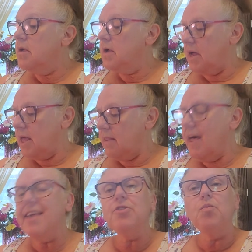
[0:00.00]
And I
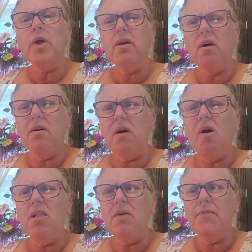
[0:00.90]
like the way
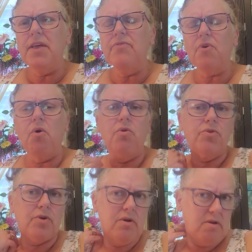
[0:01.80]
all of these
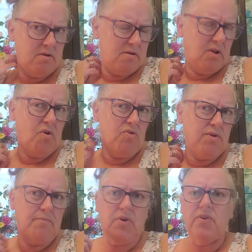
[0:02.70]
older
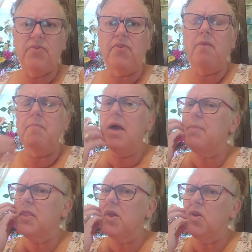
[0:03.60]
golden books,
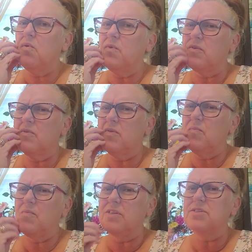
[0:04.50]
maybe the newer
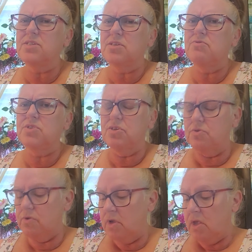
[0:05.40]
ones do
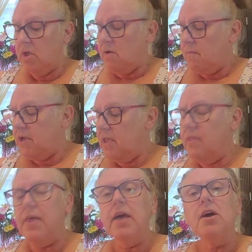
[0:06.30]
too, but
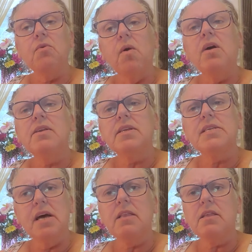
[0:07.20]
they go on to
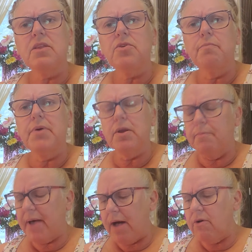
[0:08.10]
tell a little bit
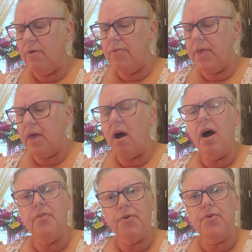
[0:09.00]
about the
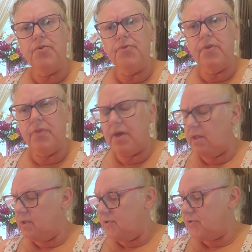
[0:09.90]
authors and the
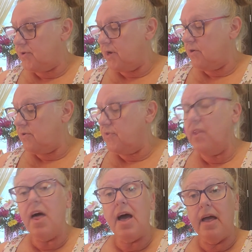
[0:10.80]
illustrators'
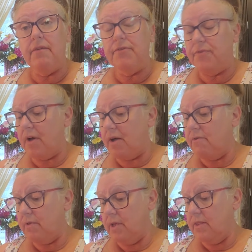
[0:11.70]
lives. I
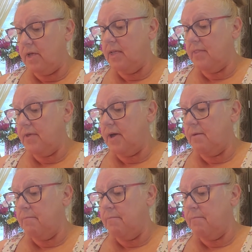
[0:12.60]
really like that.